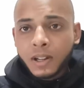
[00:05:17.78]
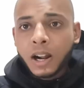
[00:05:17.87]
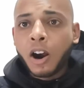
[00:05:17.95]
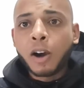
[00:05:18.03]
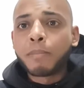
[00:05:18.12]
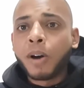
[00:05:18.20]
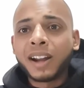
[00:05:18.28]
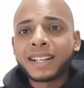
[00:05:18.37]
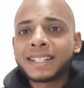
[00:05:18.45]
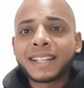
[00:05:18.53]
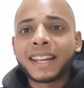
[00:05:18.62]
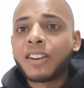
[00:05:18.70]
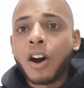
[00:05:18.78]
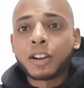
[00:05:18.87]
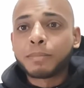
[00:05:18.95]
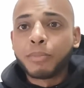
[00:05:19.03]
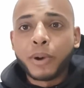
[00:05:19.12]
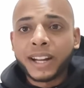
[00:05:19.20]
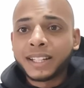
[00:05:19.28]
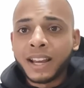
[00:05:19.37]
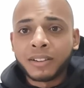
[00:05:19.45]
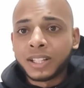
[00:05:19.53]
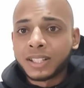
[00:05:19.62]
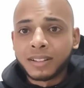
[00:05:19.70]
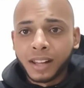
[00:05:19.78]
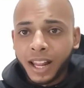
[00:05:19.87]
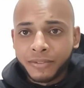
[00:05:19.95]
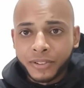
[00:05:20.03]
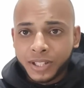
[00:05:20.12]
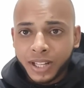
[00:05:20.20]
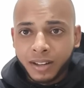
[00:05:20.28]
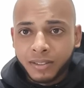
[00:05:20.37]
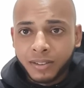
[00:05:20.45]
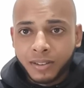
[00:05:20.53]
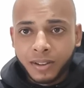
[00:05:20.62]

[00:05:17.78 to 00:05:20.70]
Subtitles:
Our bodies cannot break down this glyphosate.